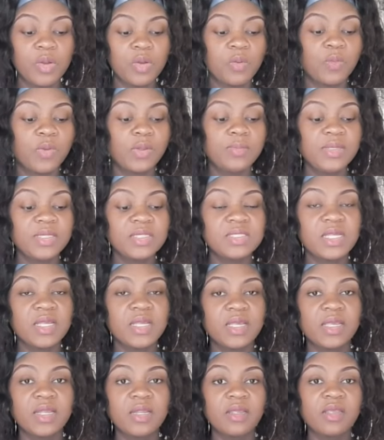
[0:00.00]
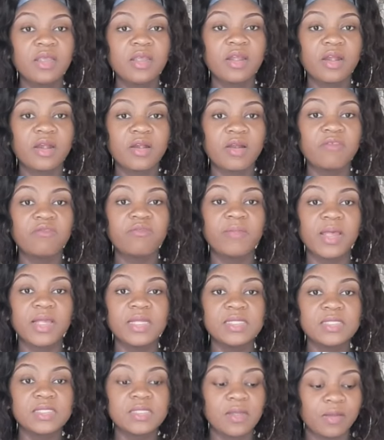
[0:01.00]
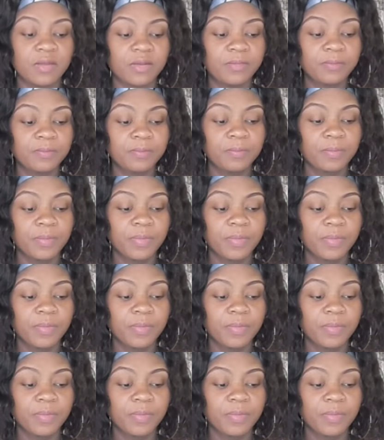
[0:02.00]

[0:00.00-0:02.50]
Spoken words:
will be taking care of my son,